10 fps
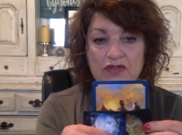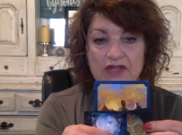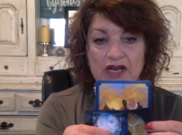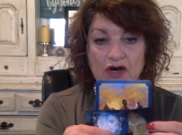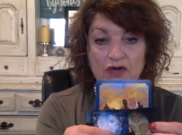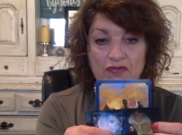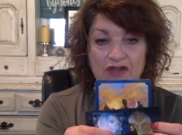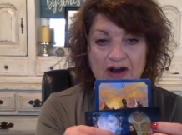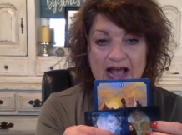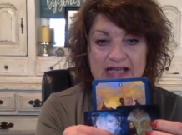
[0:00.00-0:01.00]
they're
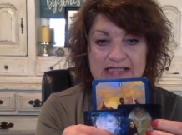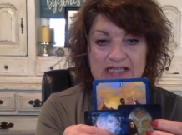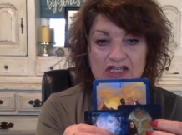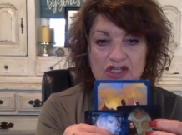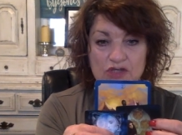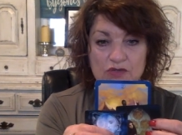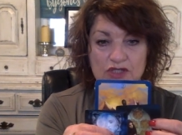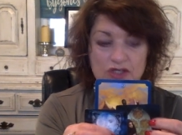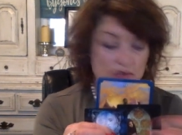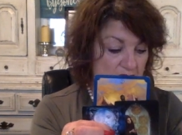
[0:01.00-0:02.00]
they're asking you
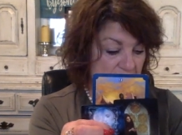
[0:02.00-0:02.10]
to,